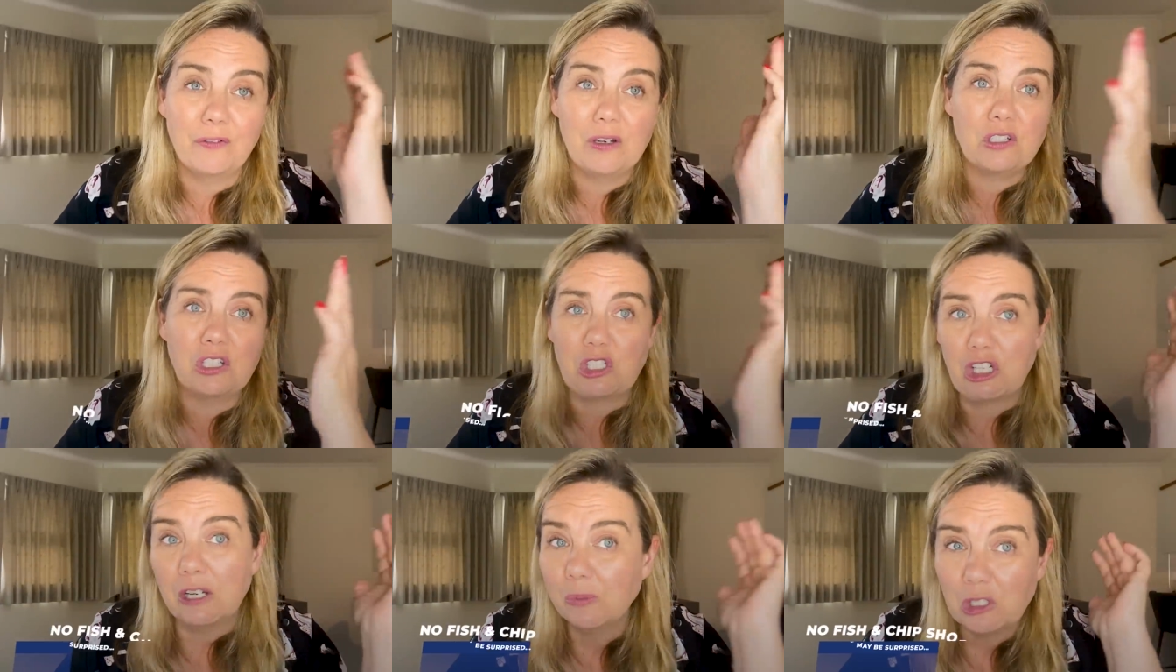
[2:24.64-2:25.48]
fish and
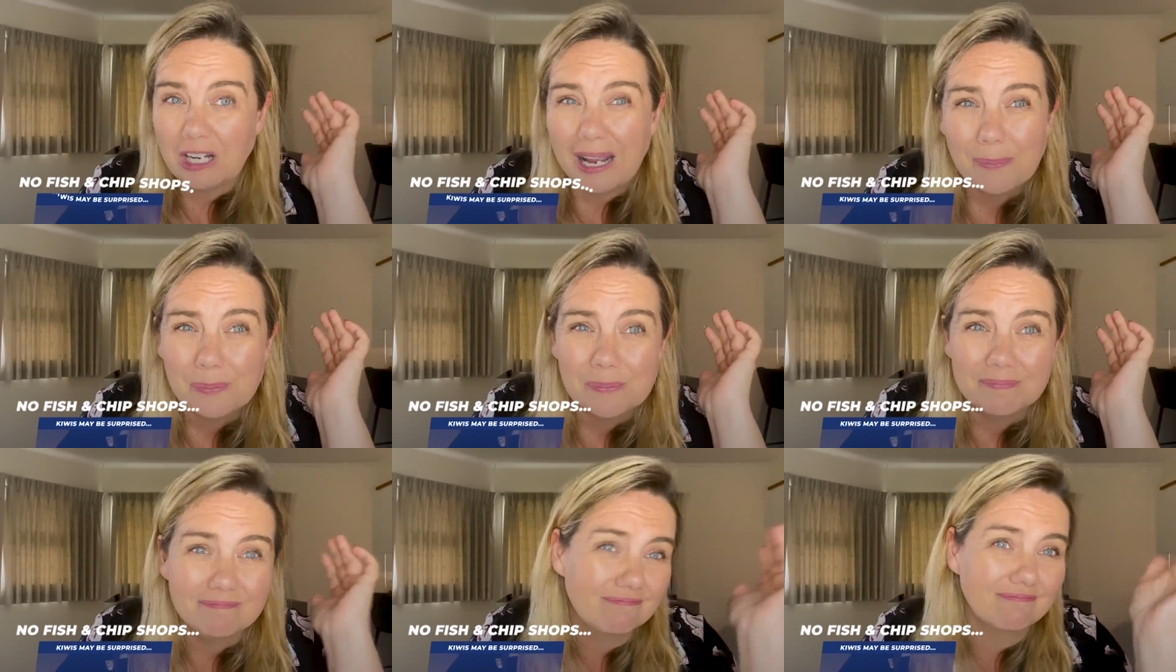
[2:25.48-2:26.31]
chip shop,
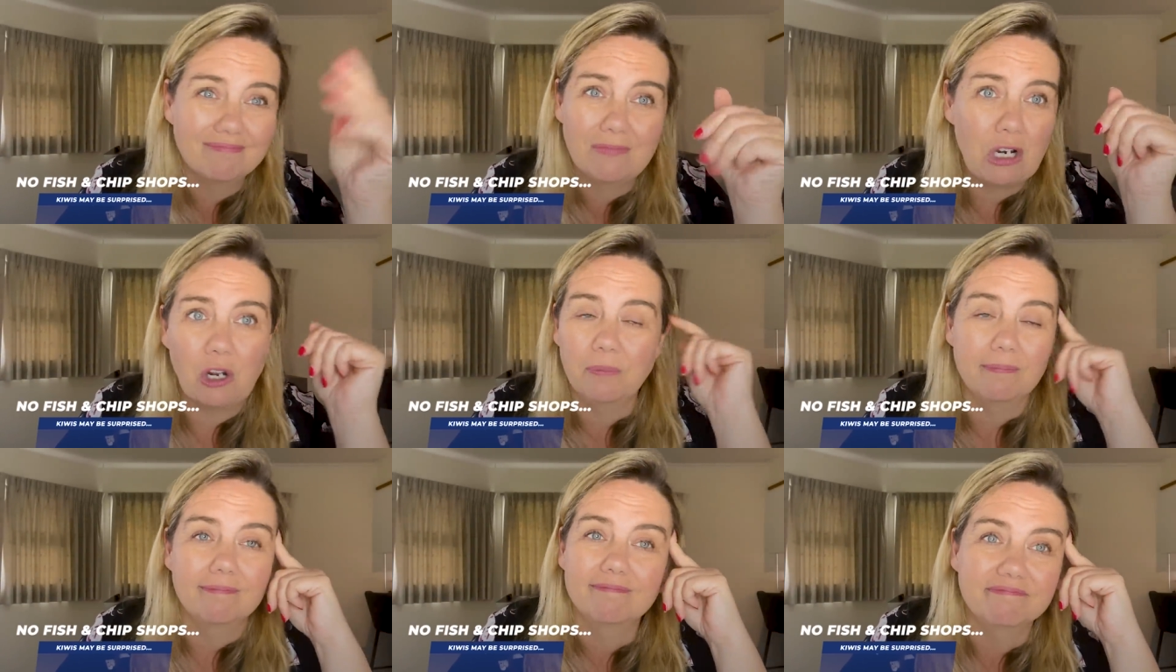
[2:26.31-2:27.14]
no,
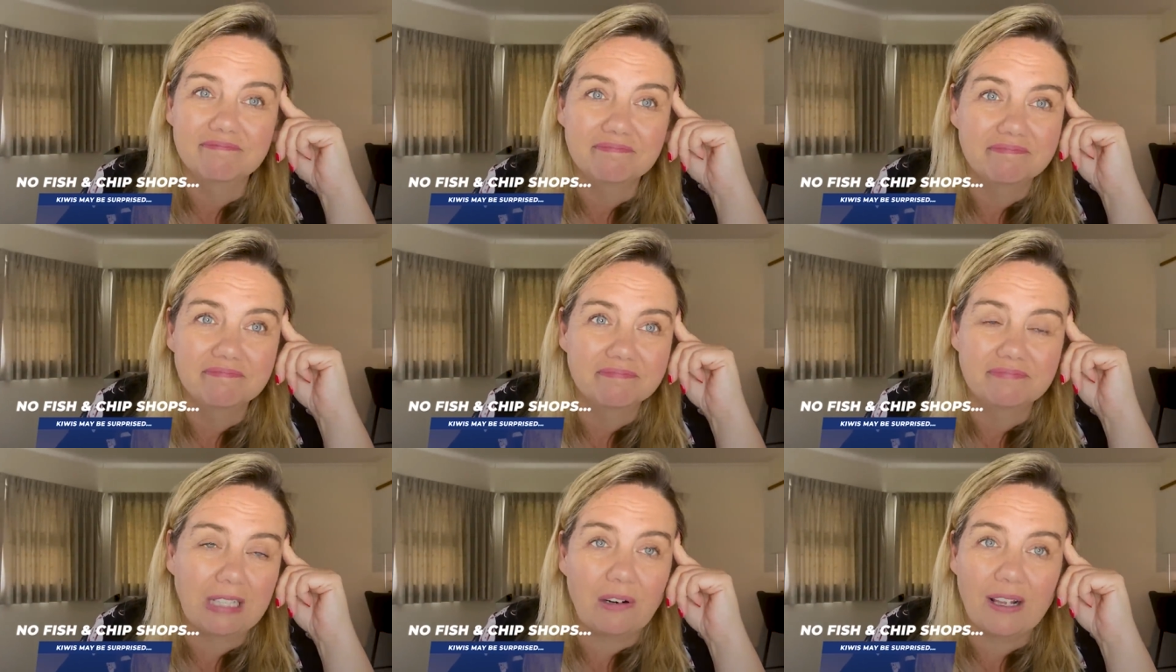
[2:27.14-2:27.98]

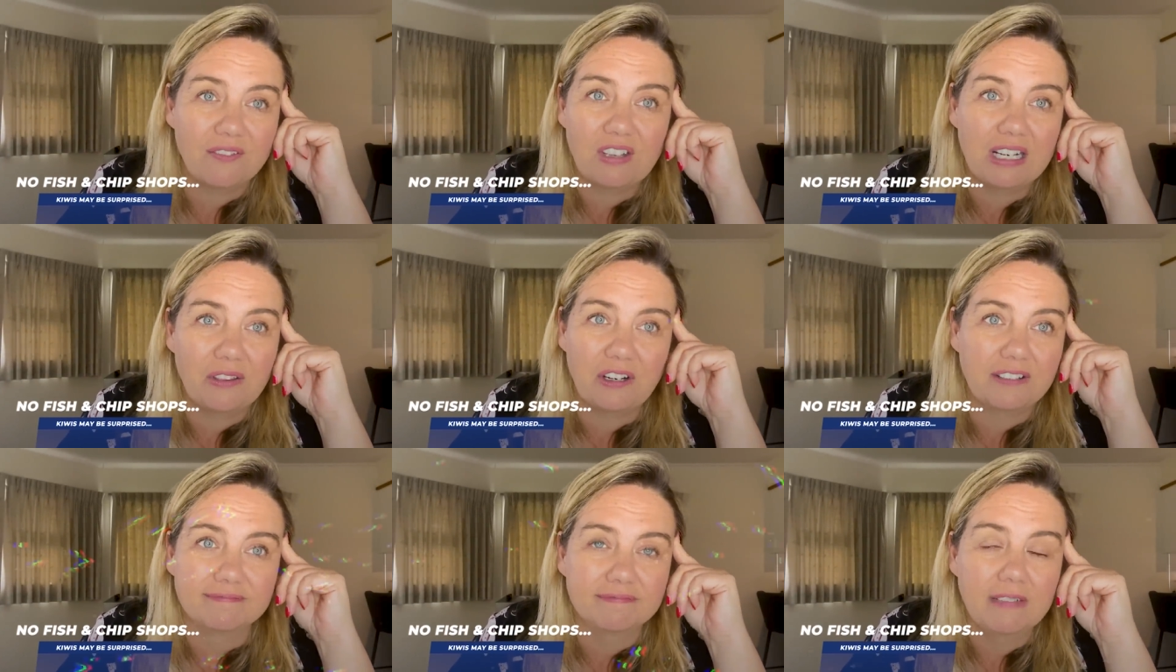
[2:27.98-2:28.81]
they don't have that either.